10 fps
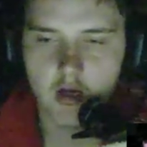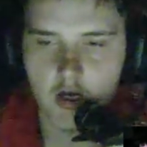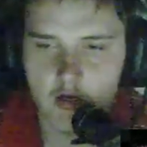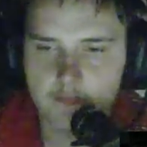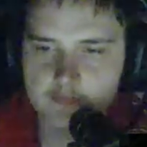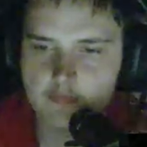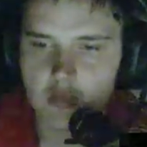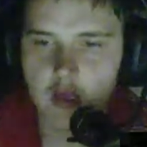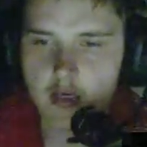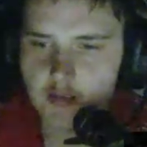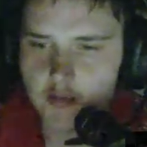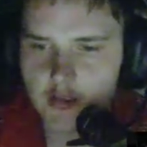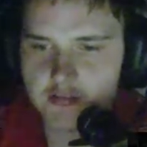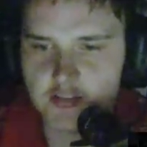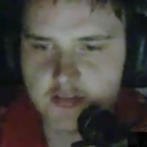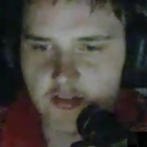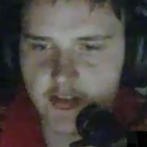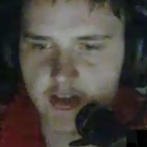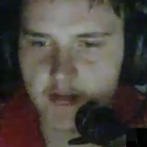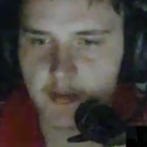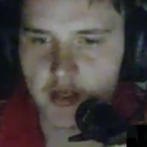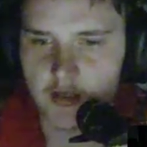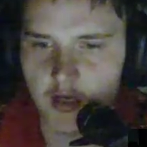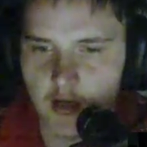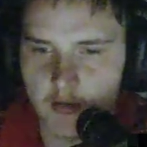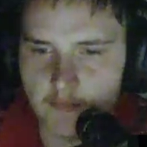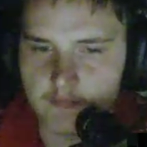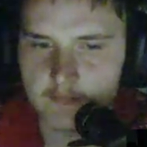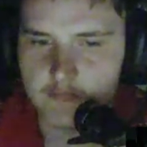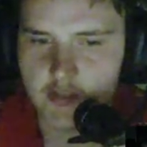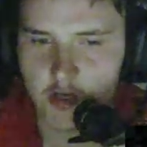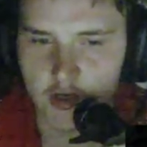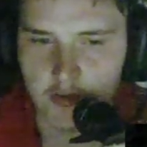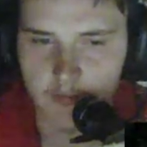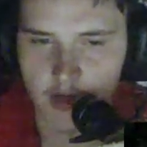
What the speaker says: How do you guys also think about current